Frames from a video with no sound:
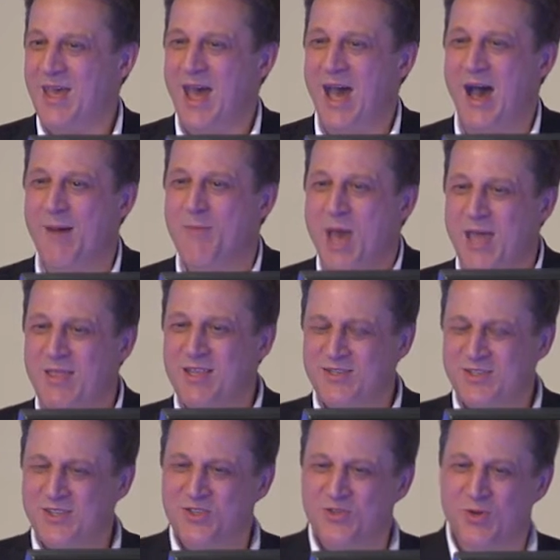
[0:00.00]
And
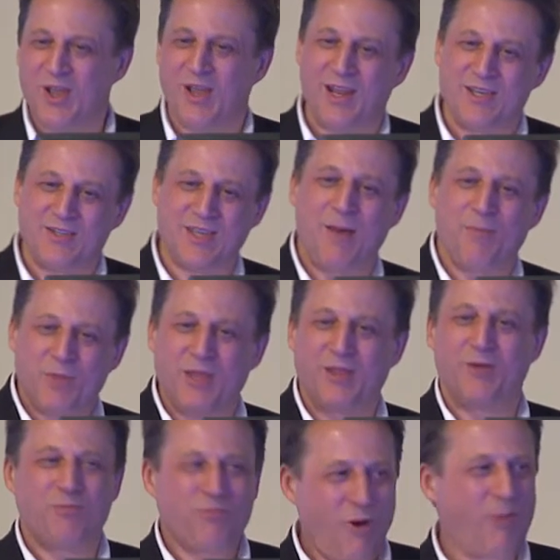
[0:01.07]
this is really something
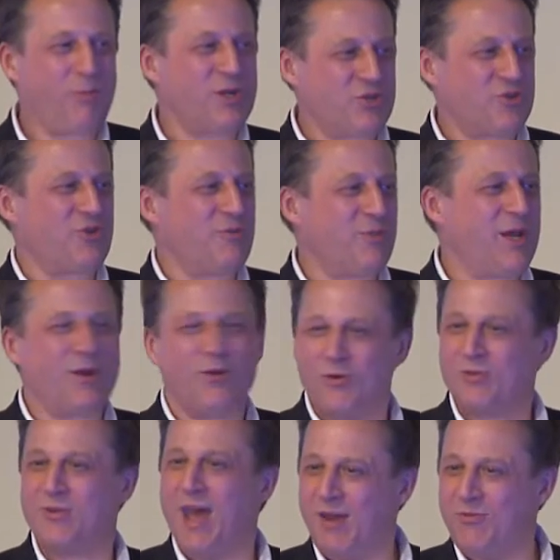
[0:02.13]
that probably should have been
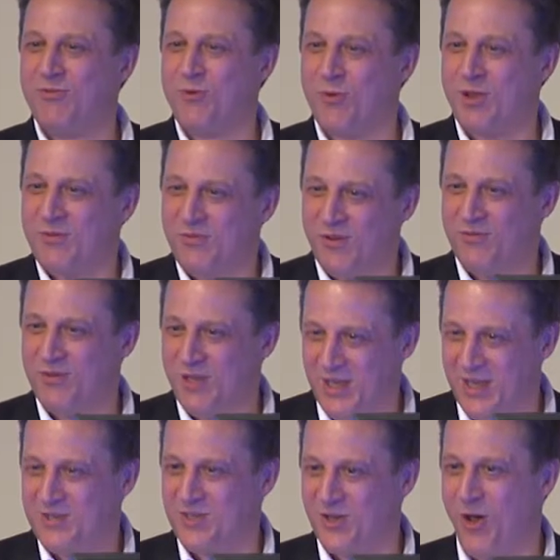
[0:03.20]
looked at 40, 50
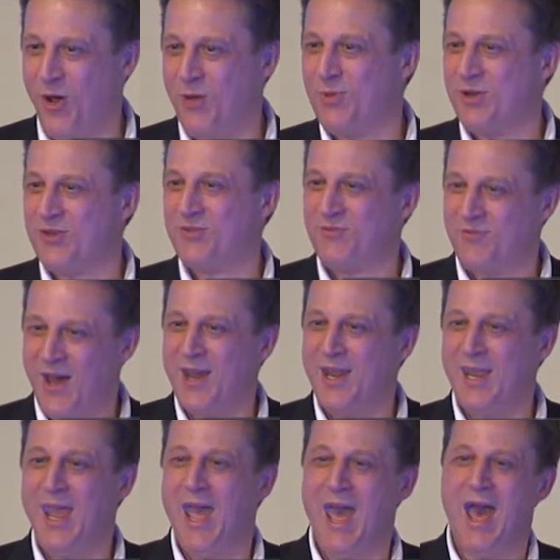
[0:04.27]
years ago, but it's
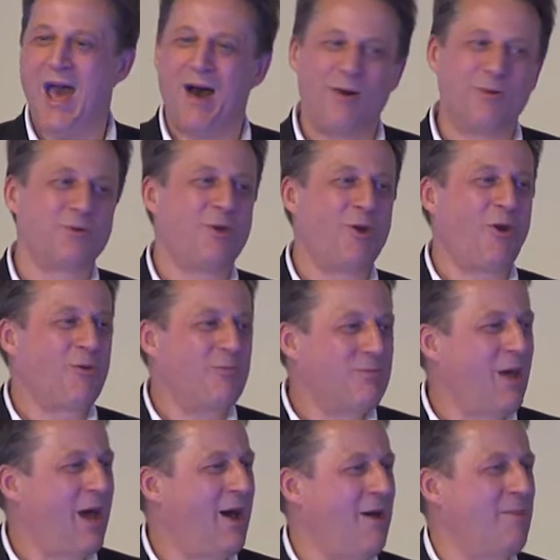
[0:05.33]
funny how, you
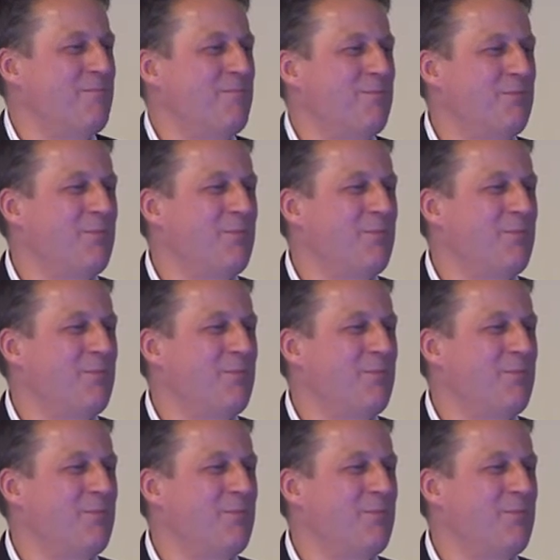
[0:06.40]
know,